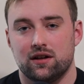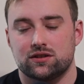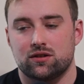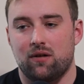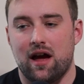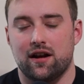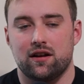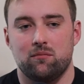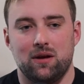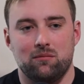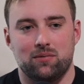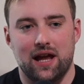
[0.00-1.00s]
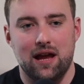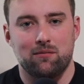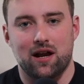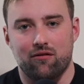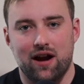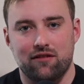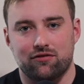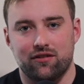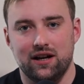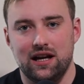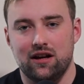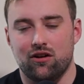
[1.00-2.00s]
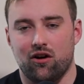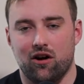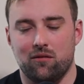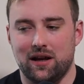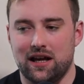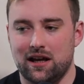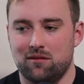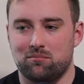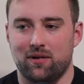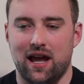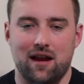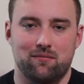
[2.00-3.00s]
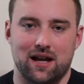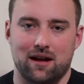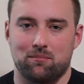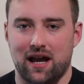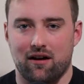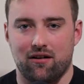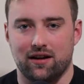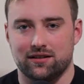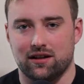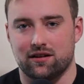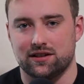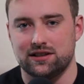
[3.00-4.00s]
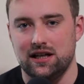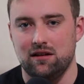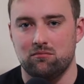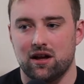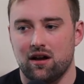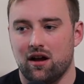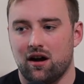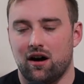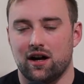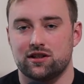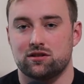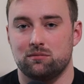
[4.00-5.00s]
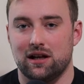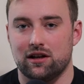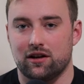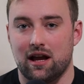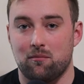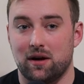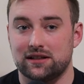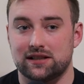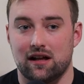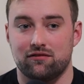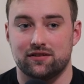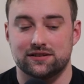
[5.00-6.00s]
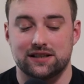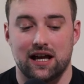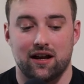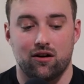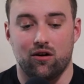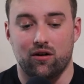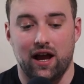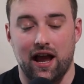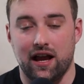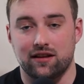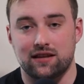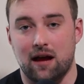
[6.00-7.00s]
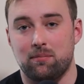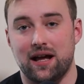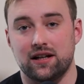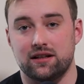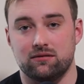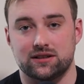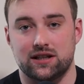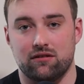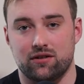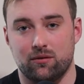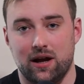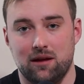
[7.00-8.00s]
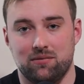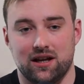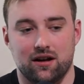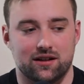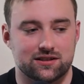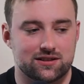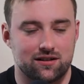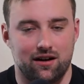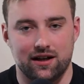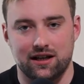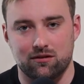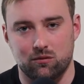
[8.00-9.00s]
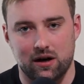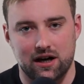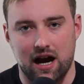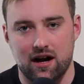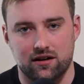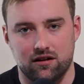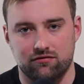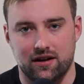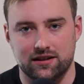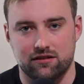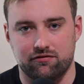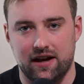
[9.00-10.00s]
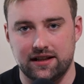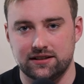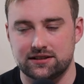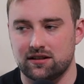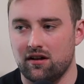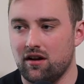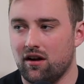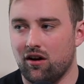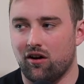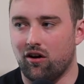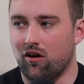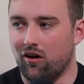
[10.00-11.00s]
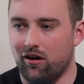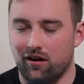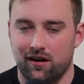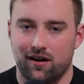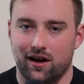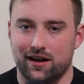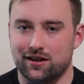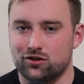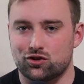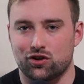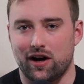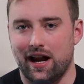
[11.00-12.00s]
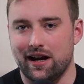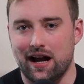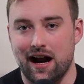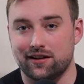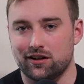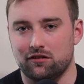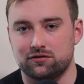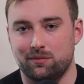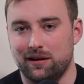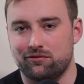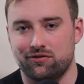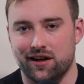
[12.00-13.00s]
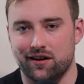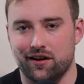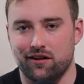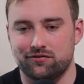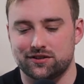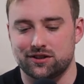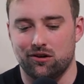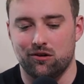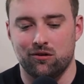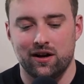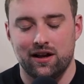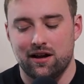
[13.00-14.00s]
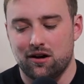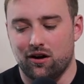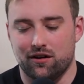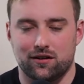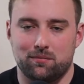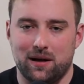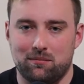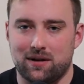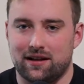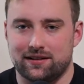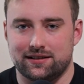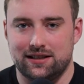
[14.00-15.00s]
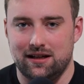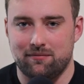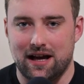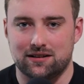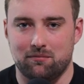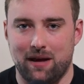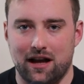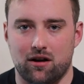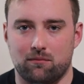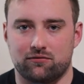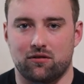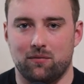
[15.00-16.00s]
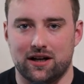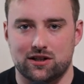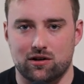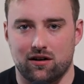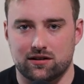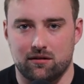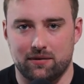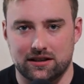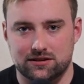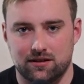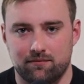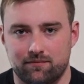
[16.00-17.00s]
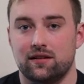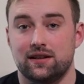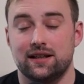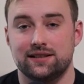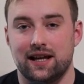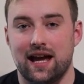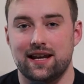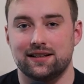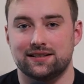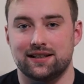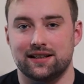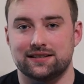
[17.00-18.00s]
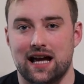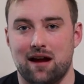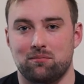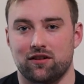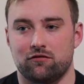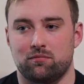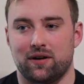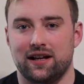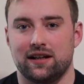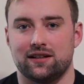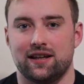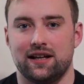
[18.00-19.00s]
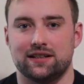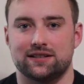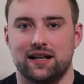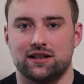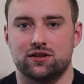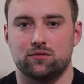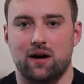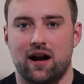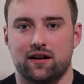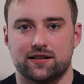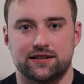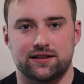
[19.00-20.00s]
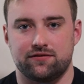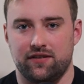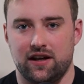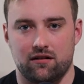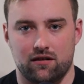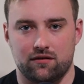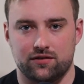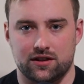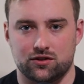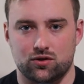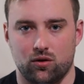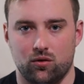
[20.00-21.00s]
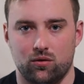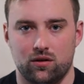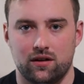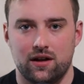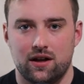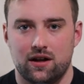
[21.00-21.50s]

So rather than me blaming a referee or me blaming a player on the other team, I should be looking at myself and saying, okay, that penalty was given away because I didn't work hard enough on defense or I didn't train hard enough to be fit enough. So other people on the team had to make up for my shortcomings. This again is an example of bringing things into our sphere of control.